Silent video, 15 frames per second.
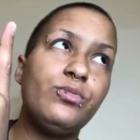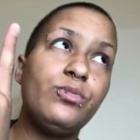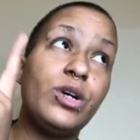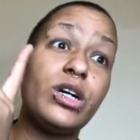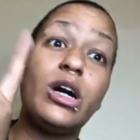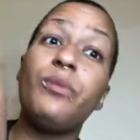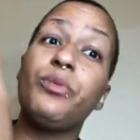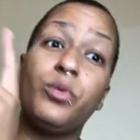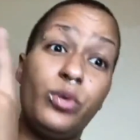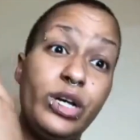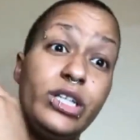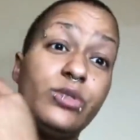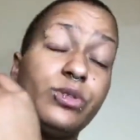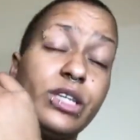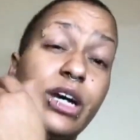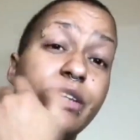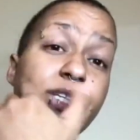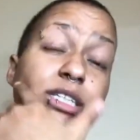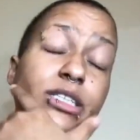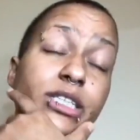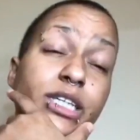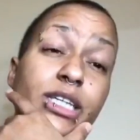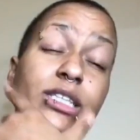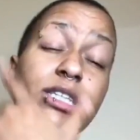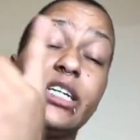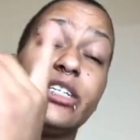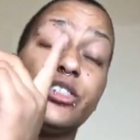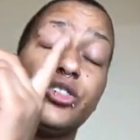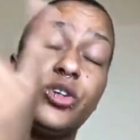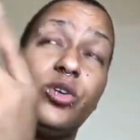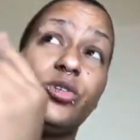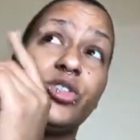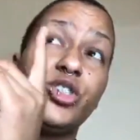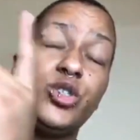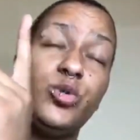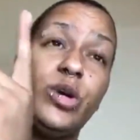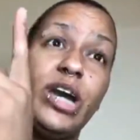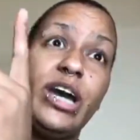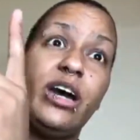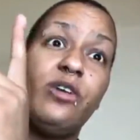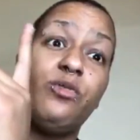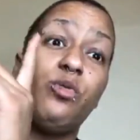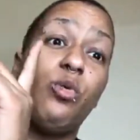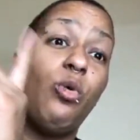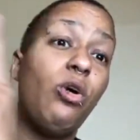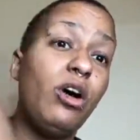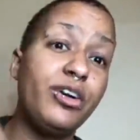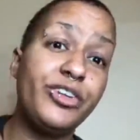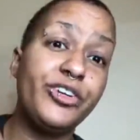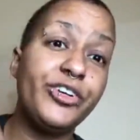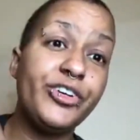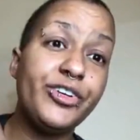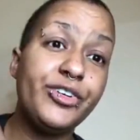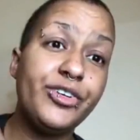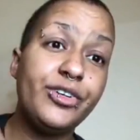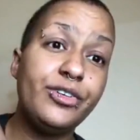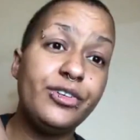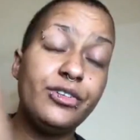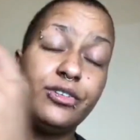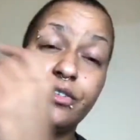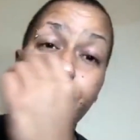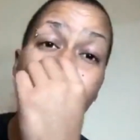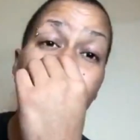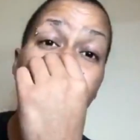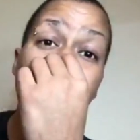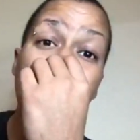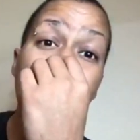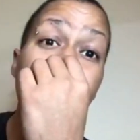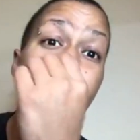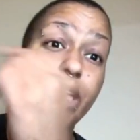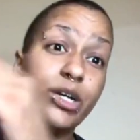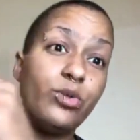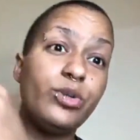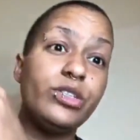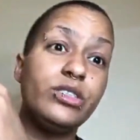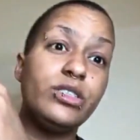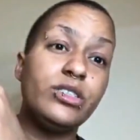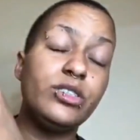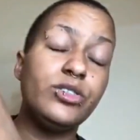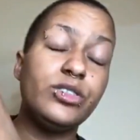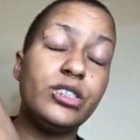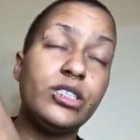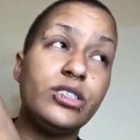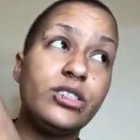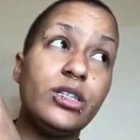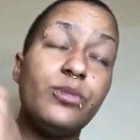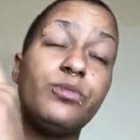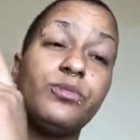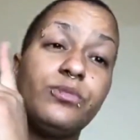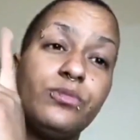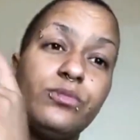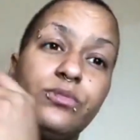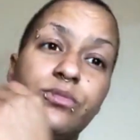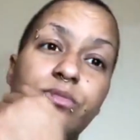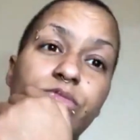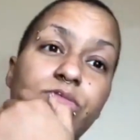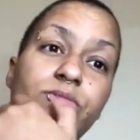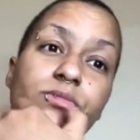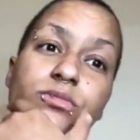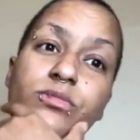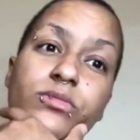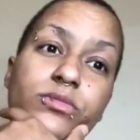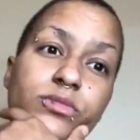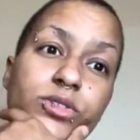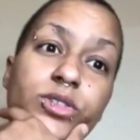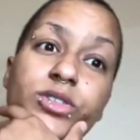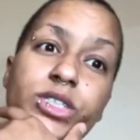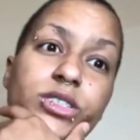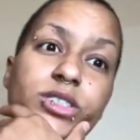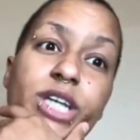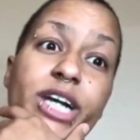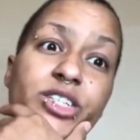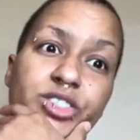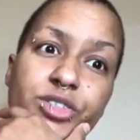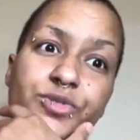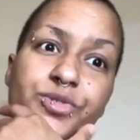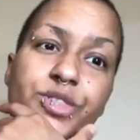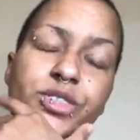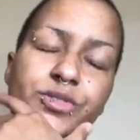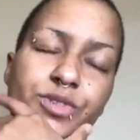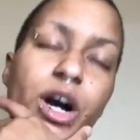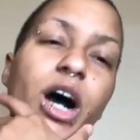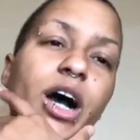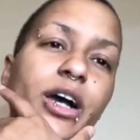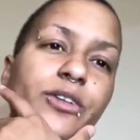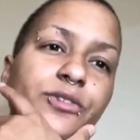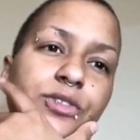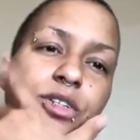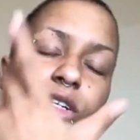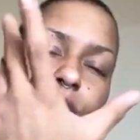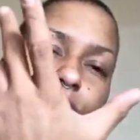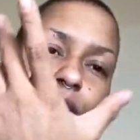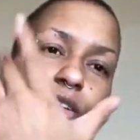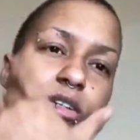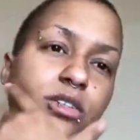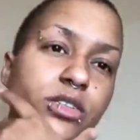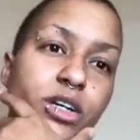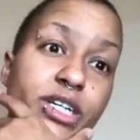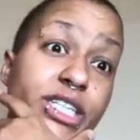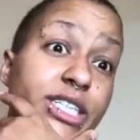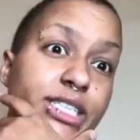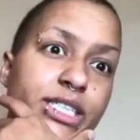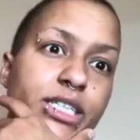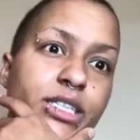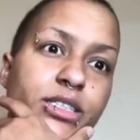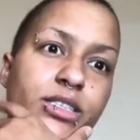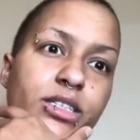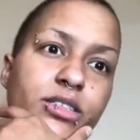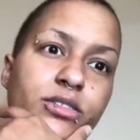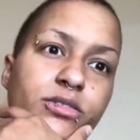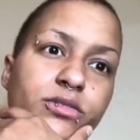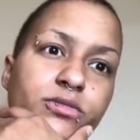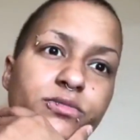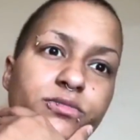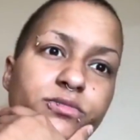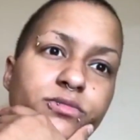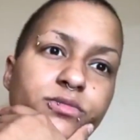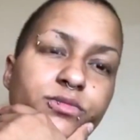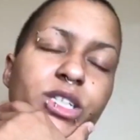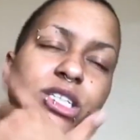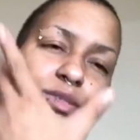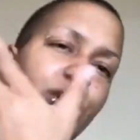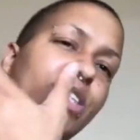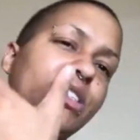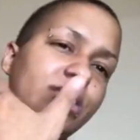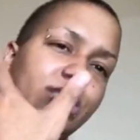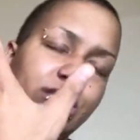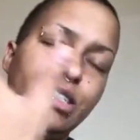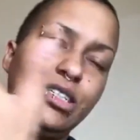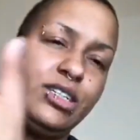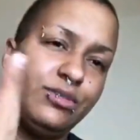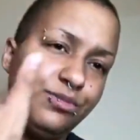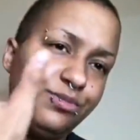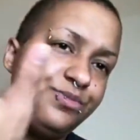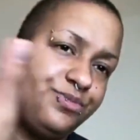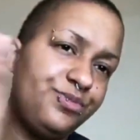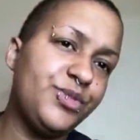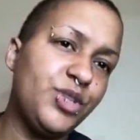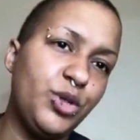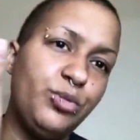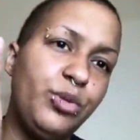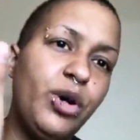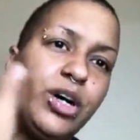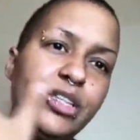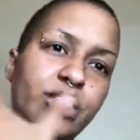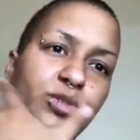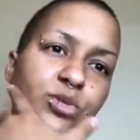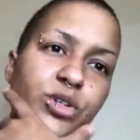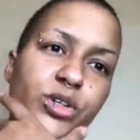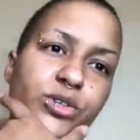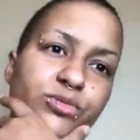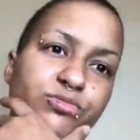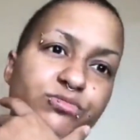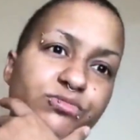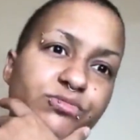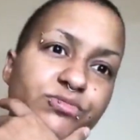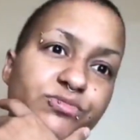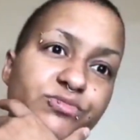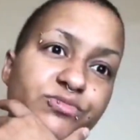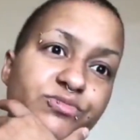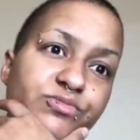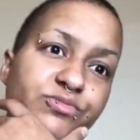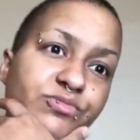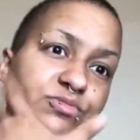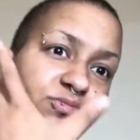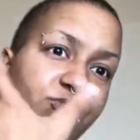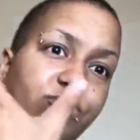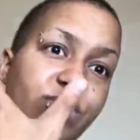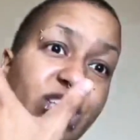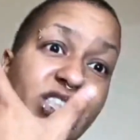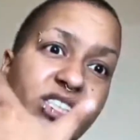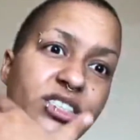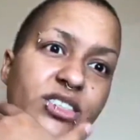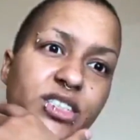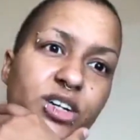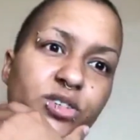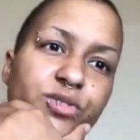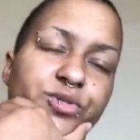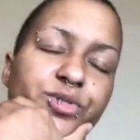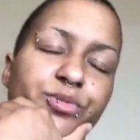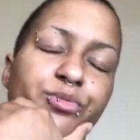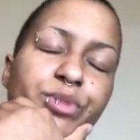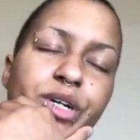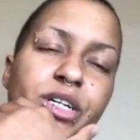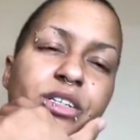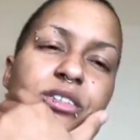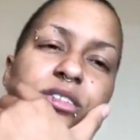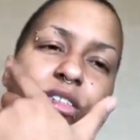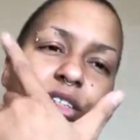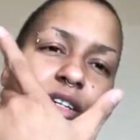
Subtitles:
a couple weeks without eating anything as long as you have water, enough liquids in your system. You can actually survive not eating anything, because basically your body will eat itself. But